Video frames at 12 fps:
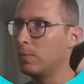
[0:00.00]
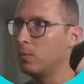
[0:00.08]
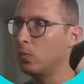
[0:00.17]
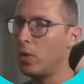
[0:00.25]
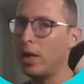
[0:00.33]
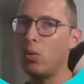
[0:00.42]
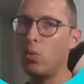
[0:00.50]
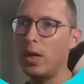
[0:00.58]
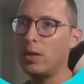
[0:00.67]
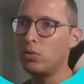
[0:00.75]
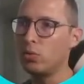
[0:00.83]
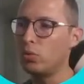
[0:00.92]
right away
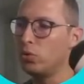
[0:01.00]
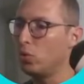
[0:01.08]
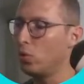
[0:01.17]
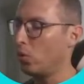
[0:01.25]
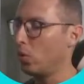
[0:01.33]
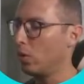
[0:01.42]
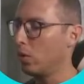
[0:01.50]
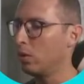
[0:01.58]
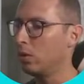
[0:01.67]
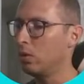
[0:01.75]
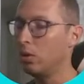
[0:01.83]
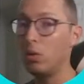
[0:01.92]
to your
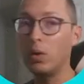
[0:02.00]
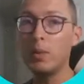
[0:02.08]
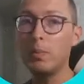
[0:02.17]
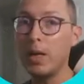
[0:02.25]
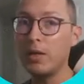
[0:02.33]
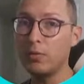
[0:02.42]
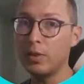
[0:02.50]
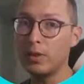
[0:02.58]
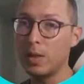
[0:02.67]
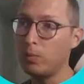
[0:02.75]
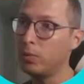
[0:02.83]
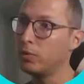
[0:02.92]
login page, for
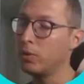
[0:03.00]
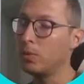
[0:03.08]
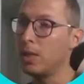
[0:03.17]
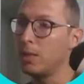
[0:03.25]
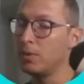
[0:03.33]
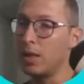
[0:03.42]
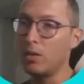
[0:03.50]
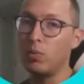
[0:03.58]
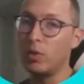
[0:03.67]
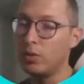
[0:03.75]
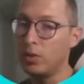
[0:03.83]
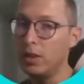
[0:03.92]
example, sometimes that's
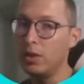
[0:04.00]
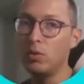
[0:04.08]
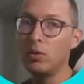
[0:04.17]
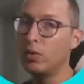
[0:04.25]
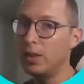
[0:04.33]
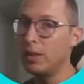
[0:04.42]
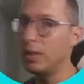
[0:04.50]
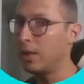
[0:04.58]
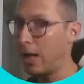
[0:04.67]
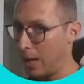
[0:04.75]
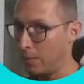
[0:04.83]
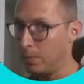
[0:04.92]
what you need. You don't need an
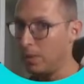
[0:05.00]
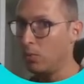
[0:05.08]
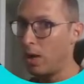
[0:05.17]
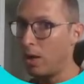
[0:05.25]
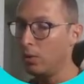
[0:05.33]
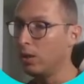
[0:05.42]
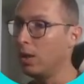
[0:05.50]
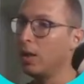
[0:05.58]
admin route.